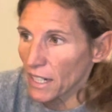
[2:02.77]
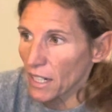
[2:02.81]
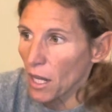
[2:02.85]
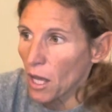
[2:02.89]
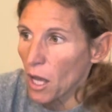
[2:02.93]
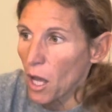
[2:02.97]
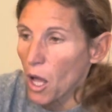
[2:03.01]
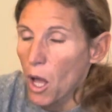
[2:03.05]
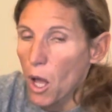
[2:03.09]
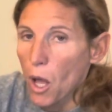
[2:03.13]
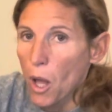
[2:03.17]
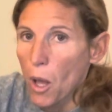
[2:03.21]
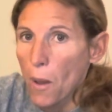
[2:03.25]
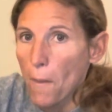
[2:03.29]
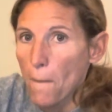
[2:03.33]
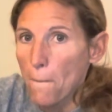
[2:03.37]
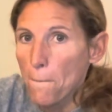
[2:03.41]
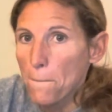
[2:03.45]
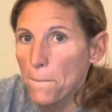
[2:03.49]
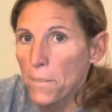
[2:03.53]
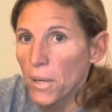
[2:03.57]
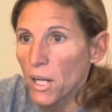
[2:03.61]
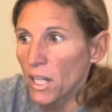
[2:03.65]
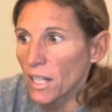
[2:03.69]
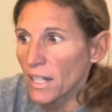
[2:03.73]
to
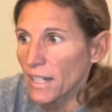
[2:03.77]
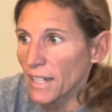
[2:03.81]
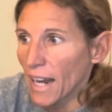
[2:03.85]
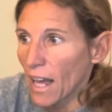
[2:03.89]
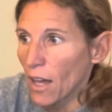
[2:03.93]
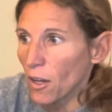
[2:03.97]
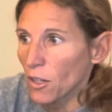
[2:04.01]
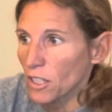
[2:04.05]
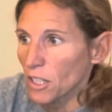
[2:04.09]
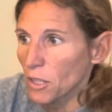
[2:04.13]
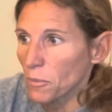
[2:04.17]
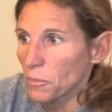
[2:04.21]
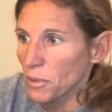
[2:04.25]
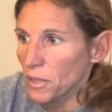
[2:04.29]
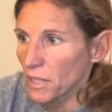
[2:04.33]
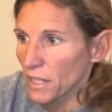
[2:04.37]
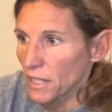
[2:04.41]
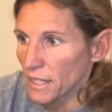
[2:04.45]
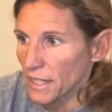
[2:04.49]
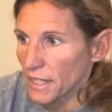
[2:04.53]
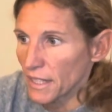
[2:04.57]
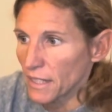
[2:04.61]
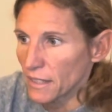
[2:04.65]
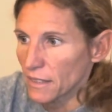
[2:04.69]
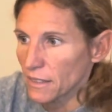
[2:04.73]
pull it out
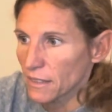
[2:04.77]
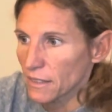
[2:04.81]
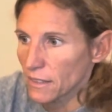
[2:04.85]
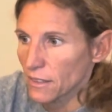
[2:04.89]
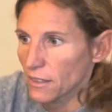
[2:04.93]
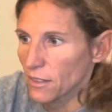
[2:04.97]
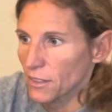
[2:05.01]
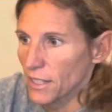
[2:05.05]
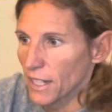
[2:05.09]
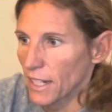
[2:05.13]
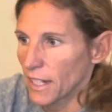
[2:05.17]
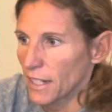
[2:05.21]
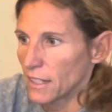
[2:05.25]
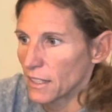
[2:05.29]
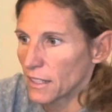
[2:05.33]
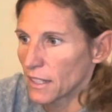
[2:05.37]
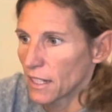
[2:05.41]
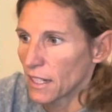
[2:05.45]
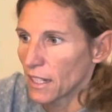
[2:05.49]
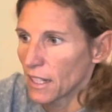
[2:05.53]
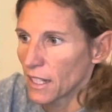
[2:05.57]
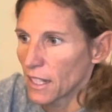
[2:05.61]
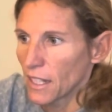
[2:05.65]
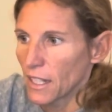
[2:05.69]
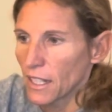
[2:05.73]
completely, okay?
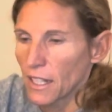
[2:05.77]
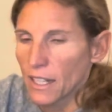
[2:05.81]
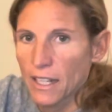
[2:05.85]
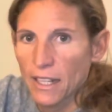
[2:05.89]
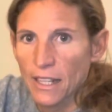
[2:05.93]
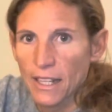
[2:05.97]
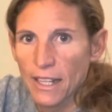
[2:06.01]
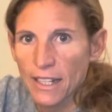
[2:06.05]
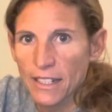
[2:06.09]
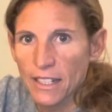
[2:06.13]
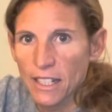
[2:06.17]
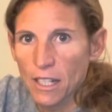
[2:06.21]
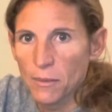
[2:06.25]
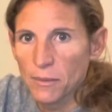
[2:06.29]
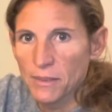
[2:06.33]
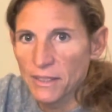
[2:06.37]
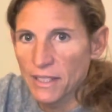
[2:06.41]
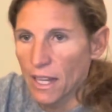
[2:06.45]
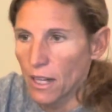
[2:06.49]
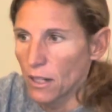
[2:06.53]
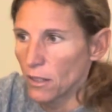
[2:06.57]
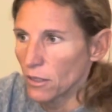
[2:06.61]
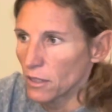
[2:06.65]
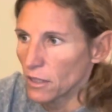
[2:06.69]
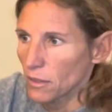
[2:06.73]
It comes
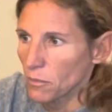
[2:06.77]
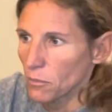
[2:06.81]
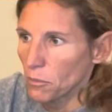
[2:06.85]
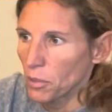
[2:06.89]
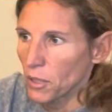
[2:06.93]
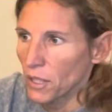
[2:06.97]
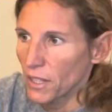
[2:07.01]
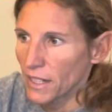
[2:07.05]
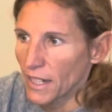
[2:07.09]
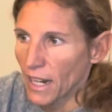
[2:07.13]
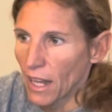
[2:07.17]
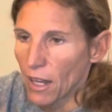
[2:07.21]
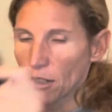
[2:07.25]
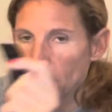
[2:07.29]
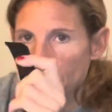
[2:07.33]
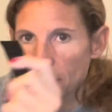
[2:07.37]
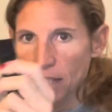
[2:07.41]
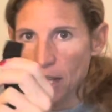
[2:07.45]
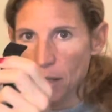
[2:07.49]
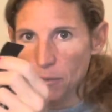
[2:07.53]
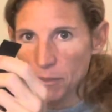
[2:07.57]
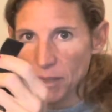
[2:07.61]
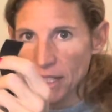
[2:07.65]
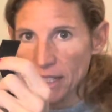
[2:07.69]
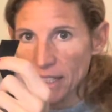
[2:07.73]
out, pull it out.
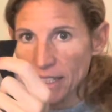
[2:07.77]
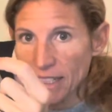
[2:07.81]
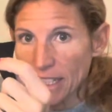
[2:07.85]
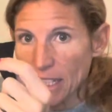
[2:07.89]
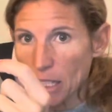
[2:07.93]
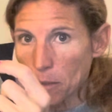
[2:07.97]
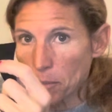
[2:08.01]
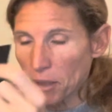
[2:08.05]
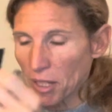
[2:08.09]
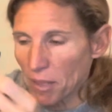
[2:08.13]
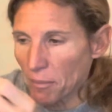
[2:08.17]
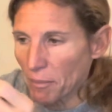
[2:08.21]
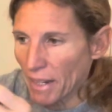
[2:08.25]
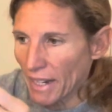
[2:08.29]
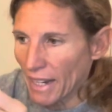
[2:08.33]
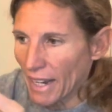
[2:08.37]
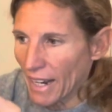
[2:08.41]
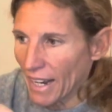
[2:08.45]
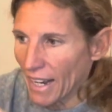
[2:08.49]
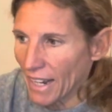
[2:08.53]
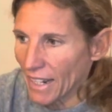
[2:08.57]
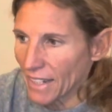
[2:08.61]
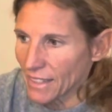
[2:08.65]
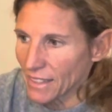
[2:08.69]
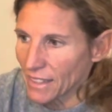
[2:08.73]
I'm going to keep it in my
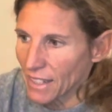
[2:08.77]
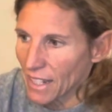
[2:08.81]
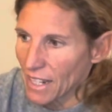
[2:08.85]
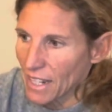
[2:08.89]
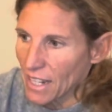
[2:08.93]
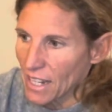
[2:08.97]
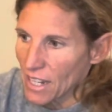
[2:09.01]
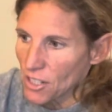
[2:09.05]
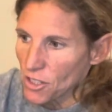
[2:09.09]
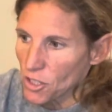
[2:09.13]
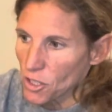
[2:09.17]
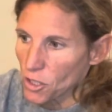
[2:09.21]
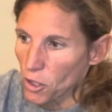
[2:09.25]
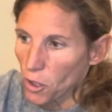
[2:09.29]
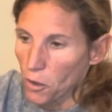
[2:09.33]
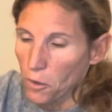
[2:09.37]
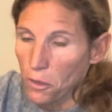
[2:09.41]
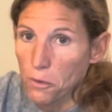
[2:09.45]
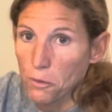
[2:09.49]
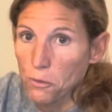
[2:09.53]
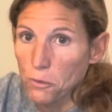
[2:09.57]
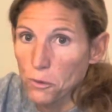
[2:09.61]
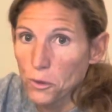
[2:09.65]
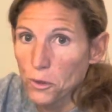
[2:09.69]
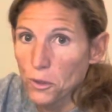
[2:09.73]
hand to go
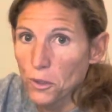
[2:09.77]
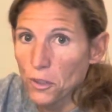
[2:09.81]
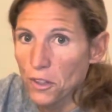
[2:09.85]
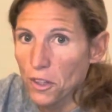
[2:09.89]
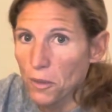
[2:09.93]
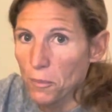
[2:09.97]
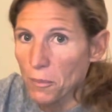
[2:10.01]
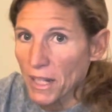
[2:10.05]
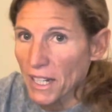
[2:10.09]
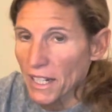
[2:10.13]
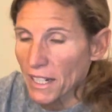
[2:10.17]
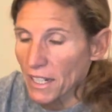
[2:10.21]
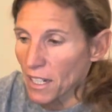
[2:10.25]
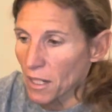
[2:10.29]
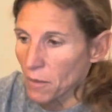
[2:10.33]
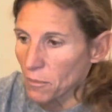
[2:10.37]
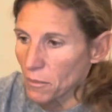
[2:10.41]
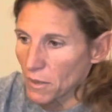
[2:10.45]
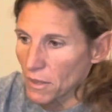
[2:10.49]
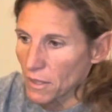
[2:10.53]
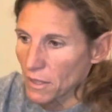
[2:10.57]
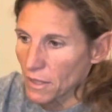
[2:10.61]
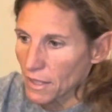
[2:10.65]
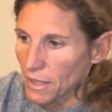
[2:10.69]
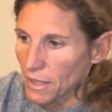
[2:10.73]
through the medium